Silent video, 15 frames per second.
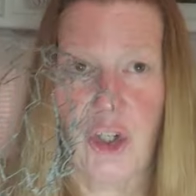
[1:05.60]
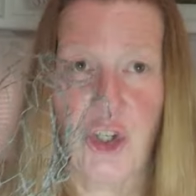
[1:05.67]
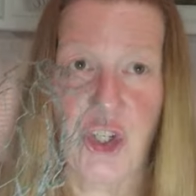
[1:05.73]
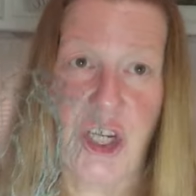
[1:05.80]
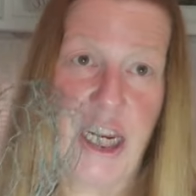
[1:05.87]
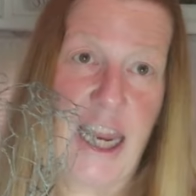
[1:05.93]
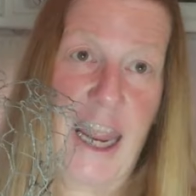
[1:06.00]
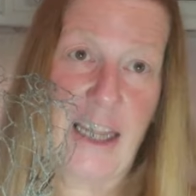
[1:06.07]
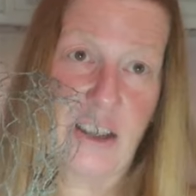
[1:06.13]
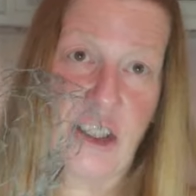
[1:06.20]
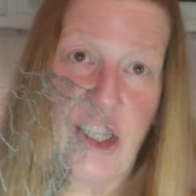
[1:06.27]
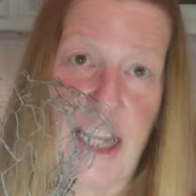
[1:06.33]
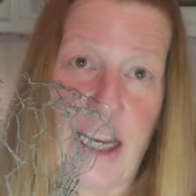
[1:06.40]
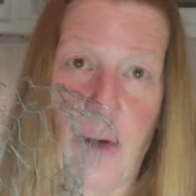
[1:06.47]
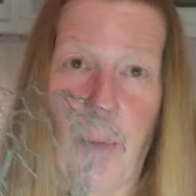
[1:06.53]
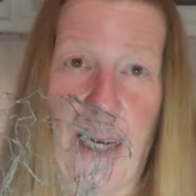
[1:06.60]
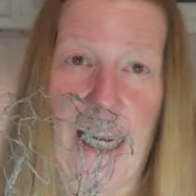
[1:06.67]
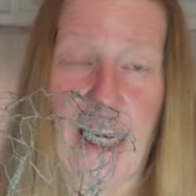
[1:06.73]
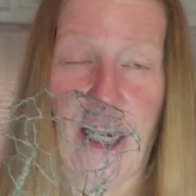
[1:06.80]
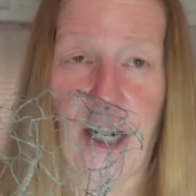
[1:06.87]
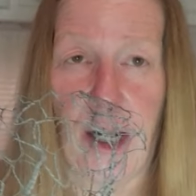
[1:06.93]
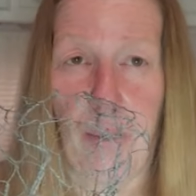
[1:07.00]
she has
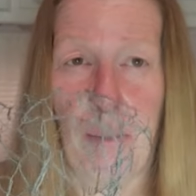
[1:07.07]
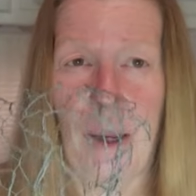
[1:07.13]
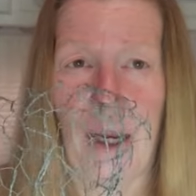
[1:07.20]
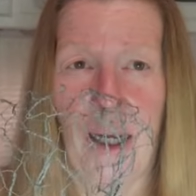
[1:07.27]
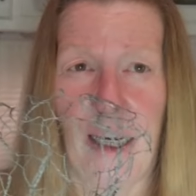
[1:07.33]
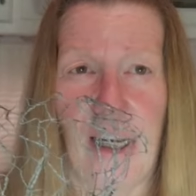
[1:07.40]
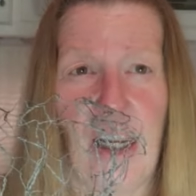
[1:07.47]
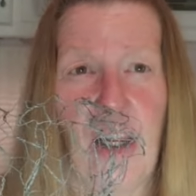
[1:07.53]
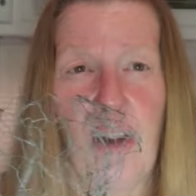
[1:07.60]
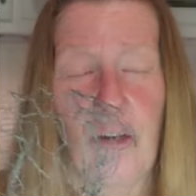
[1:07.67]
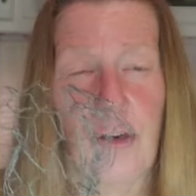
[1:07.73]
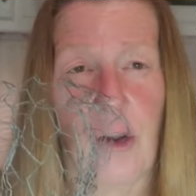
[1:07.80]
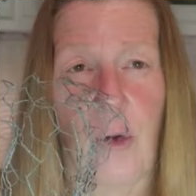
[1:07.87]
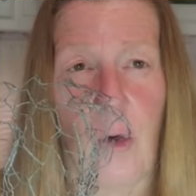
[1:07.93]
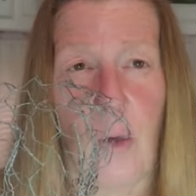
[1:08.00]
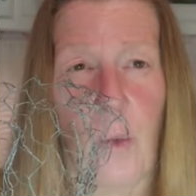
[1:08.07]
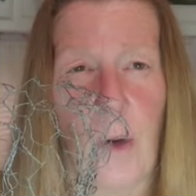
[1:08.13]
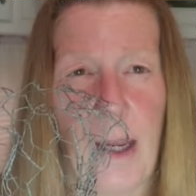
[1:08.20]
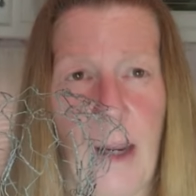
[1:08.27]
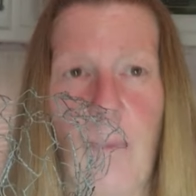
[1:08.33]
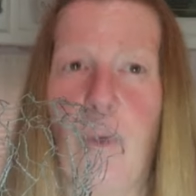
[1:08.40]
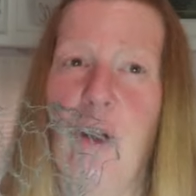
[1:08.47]
decorated up, and so
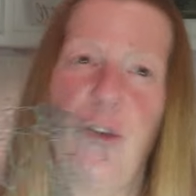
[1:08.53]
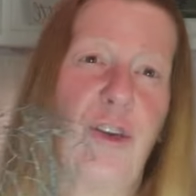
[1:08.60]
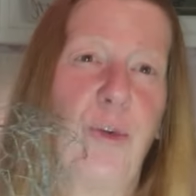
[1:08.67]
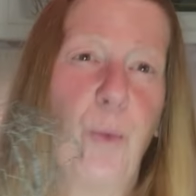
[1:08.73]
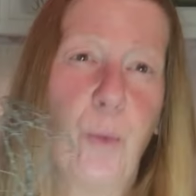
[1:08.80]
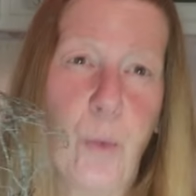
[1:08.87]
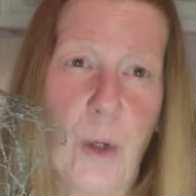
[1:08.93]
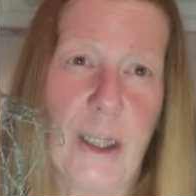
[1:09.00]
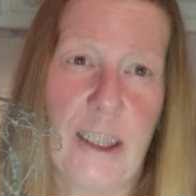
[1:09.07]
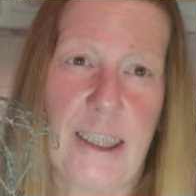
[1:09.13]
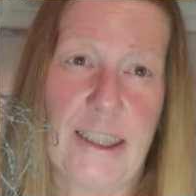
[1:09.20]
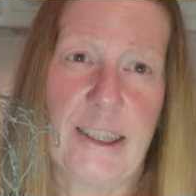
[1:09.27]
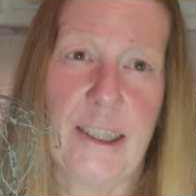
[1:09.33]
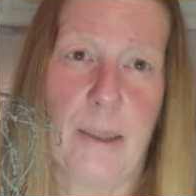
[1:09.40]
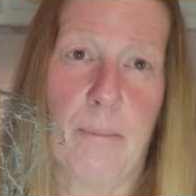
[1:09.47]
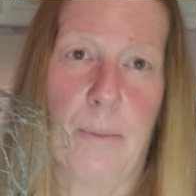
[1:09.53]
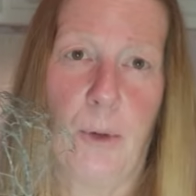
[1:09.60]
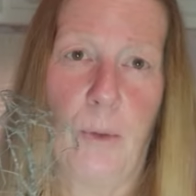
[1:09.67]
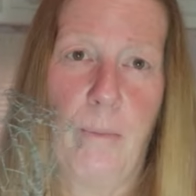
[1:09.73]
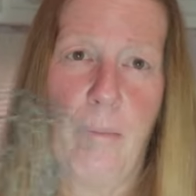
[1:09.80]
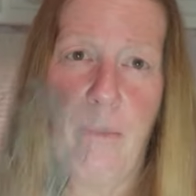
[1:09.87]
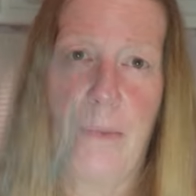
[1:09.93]
it was really
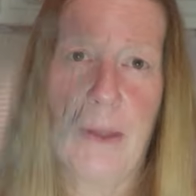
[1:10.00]
simple.